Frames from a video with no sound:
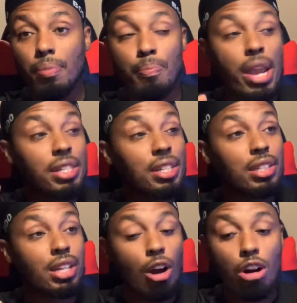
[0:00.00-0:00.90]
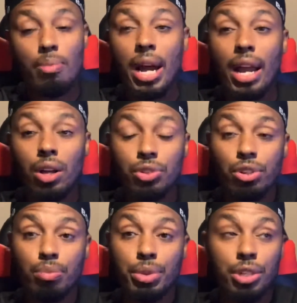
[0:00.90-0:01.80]
Basically, all my
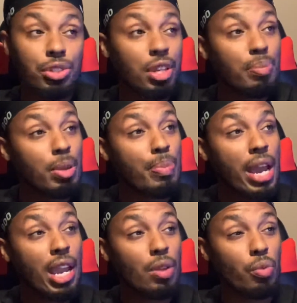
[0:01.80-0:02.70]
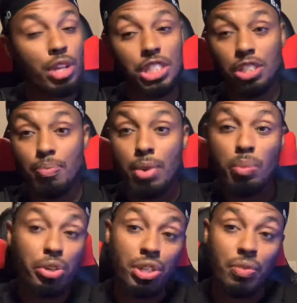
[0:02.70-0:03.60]
household bills could be paid with just
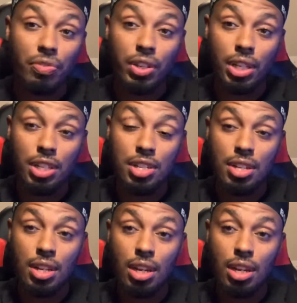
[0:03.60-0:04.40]
membership fees a